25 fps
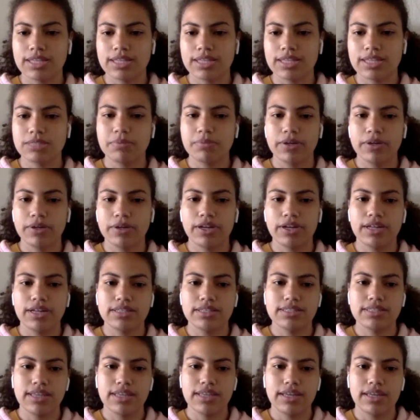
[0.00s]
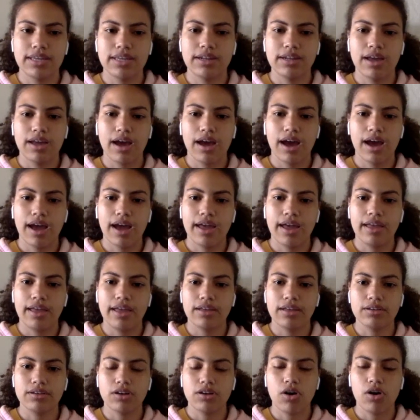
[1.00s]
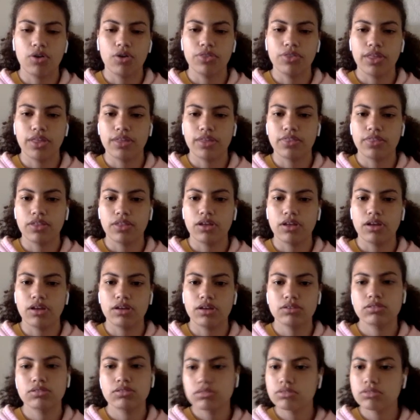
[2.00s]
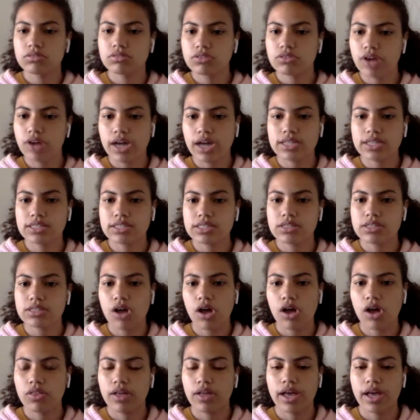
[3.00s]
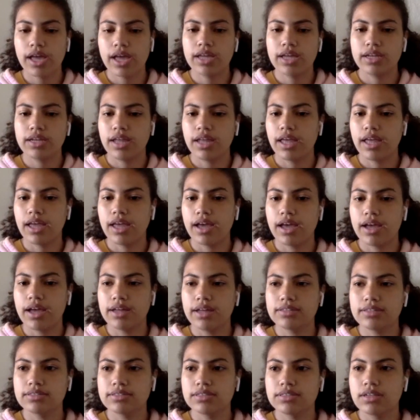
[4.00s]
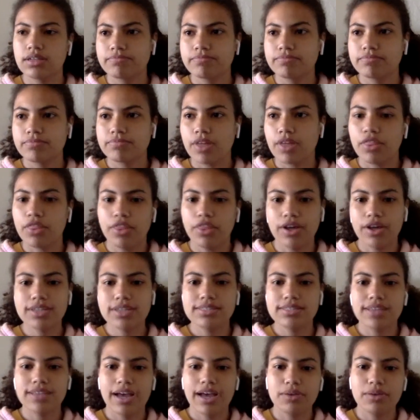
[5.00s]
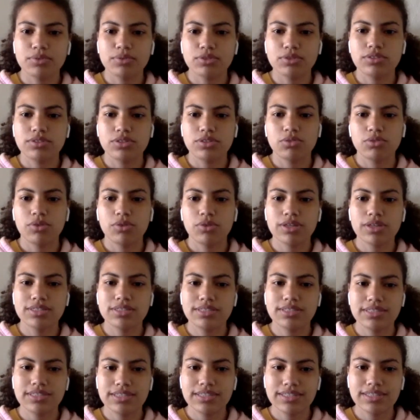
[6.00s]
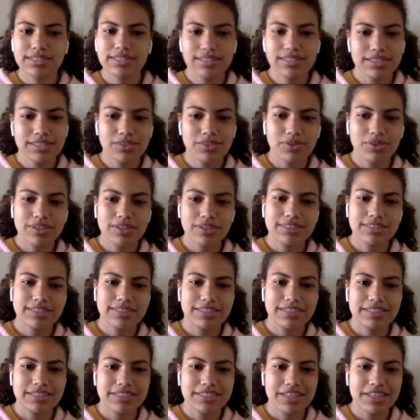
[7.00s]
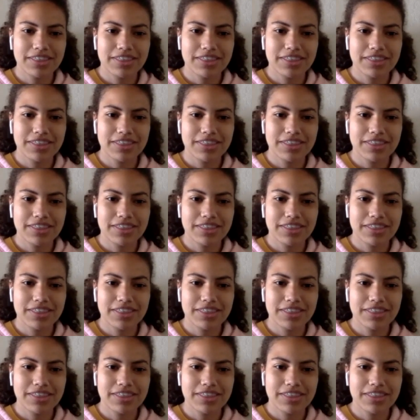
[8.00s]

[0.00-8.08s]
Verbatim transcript: experience and I called like the crisis hotline. And thus I was thrust thrusted into